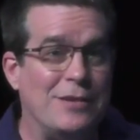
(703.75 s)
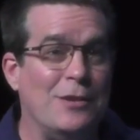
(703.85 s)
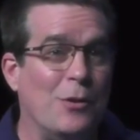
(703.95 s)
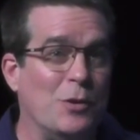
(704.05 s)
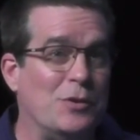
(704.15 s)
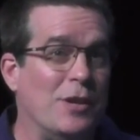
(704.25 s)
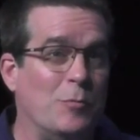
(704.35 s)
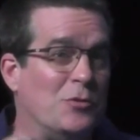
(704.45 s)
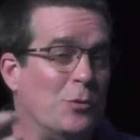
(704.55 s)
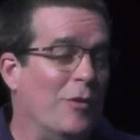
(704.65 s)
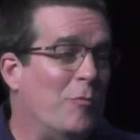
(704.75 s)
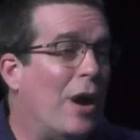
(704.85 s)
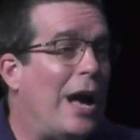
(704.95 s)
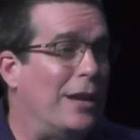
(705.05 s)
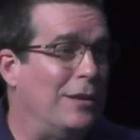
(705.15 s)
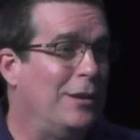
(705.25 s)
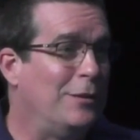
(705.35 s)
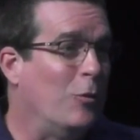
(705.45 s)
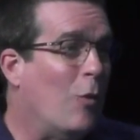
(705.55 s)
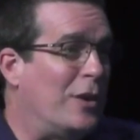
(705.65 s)
there is some sort of bot
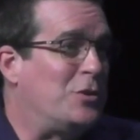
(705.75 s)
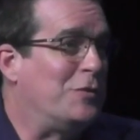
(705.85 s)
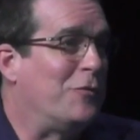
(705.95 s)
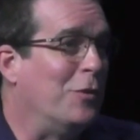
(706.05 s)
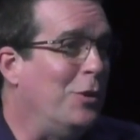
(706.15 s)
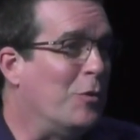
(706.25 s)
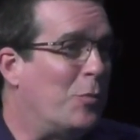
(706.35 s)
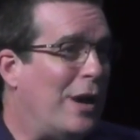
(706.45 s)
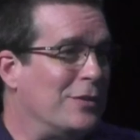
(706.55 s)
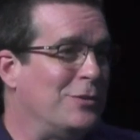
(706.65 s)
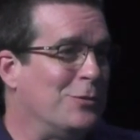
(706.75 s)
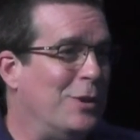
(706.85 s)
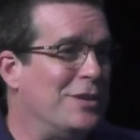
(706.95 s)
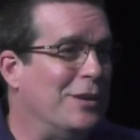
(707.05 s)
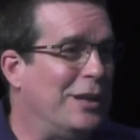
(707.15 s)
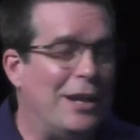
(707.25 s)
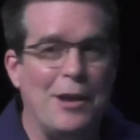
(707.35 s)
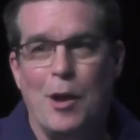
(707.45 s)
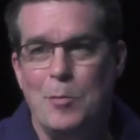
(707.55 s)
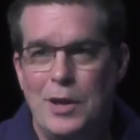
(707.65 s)
that watches for new repositories on GitHub,